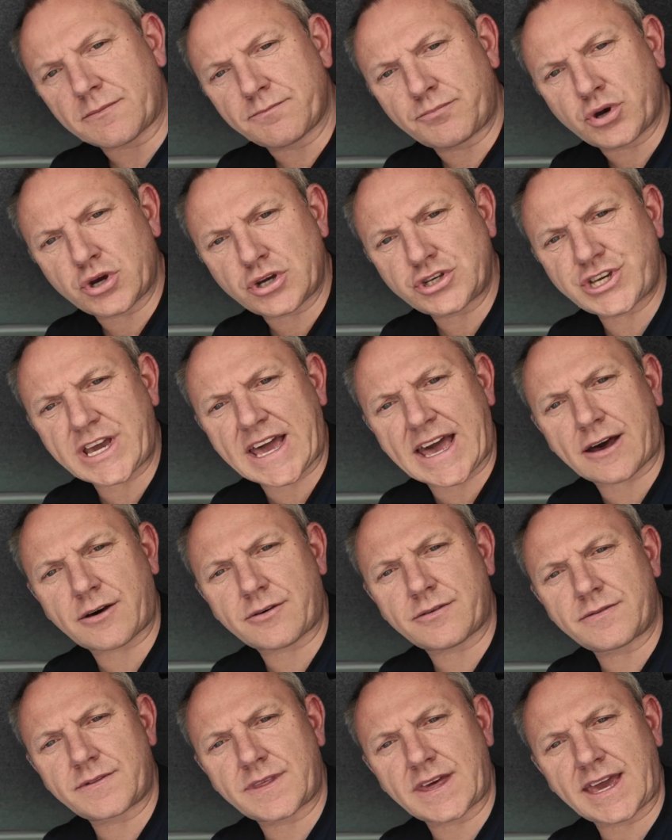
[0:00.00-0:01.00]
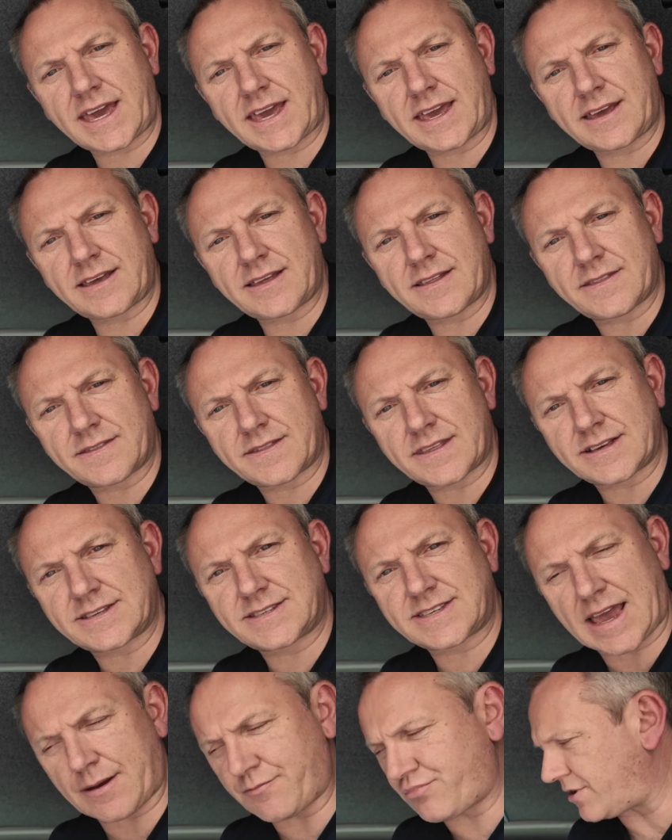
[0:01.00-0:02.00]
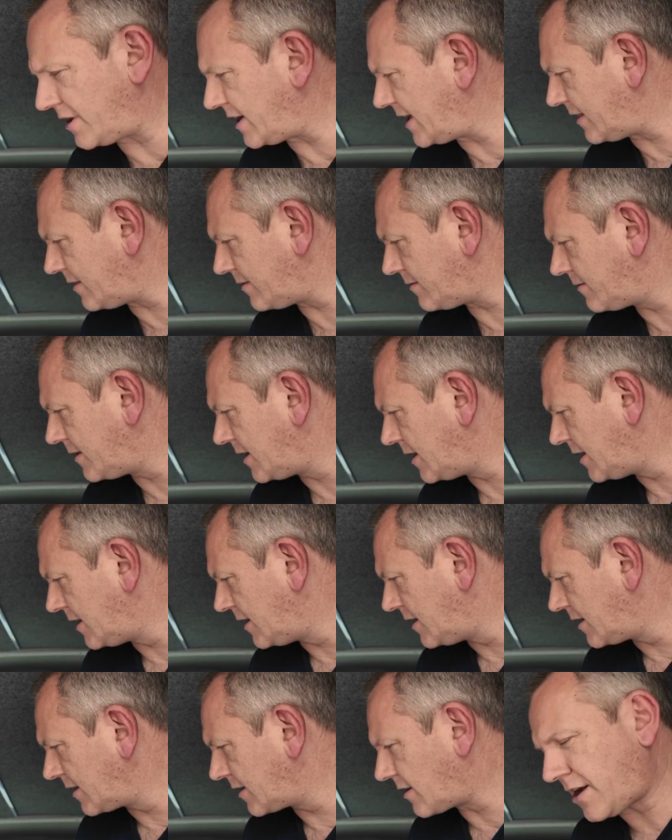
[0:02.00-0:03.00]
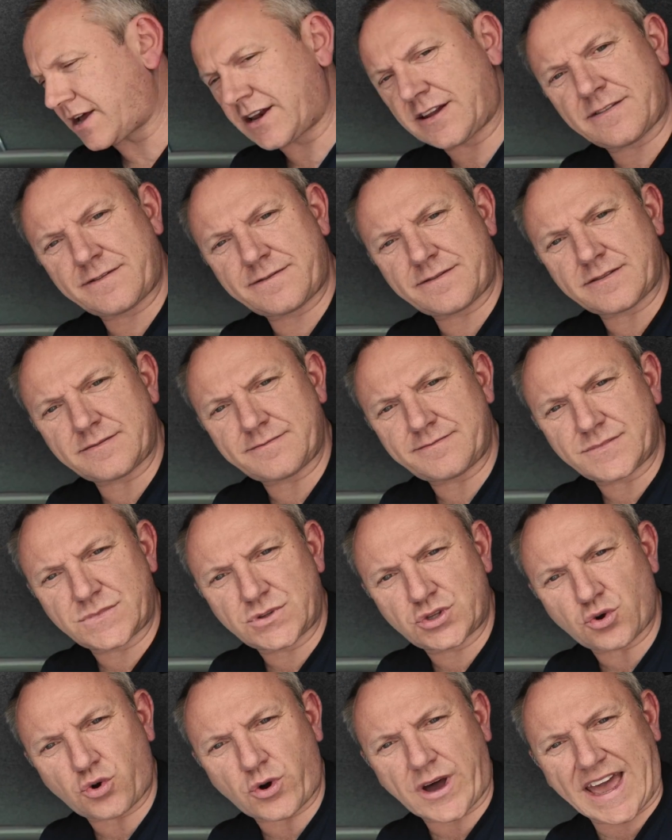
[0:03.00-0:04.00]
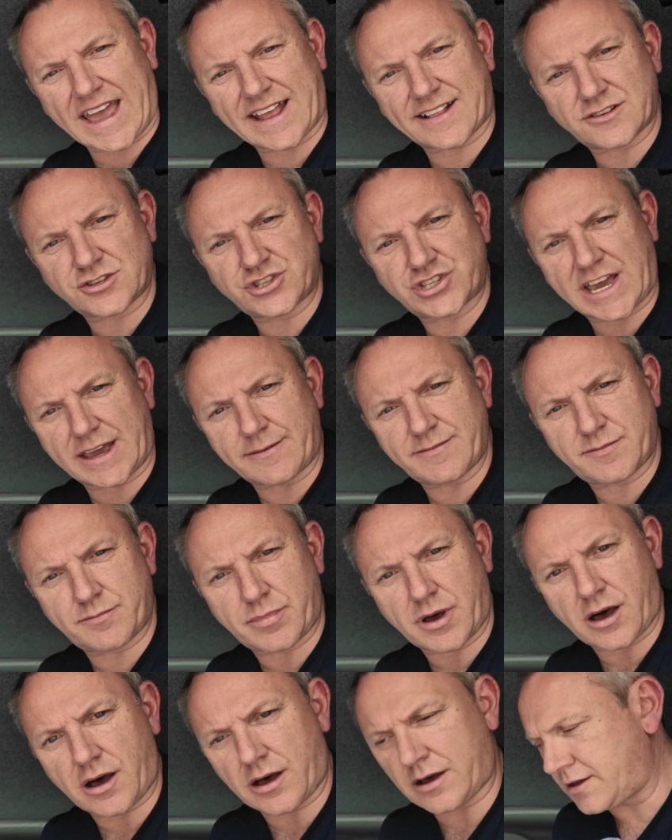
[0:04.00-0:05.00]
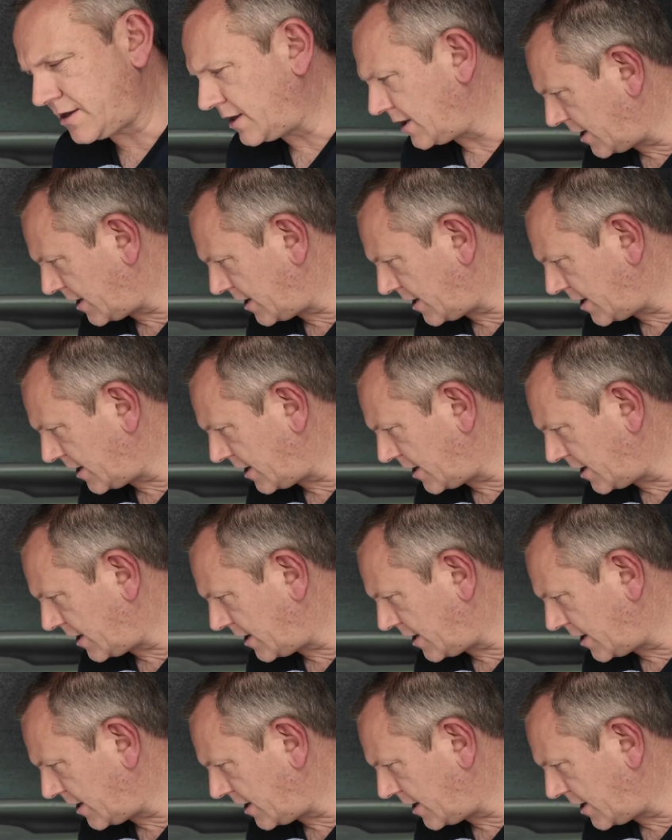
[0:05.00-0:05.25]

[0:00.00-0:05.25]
push out the separate little kind of door handle shaped part.